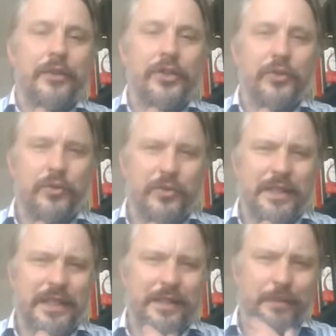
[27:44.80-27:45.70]

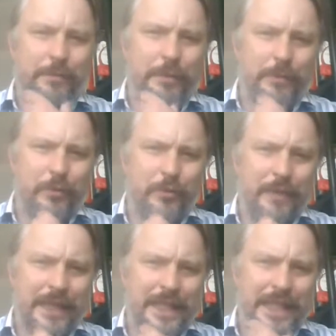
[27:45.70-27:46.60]
Jaws is a bit more
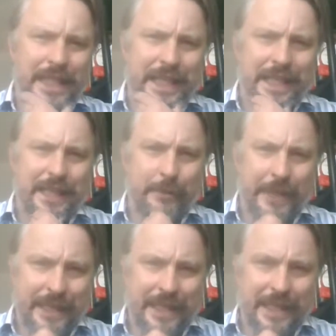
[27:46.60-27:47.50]
menacing and less
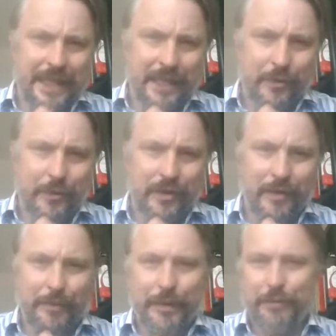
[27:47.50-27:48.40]
comedic in this
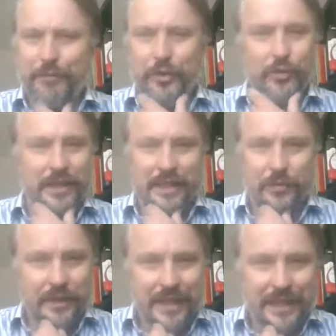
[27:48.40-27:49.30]
one, but Jaws is
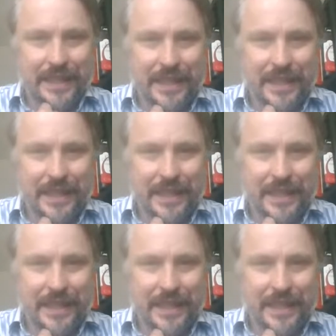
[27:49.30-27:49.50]
always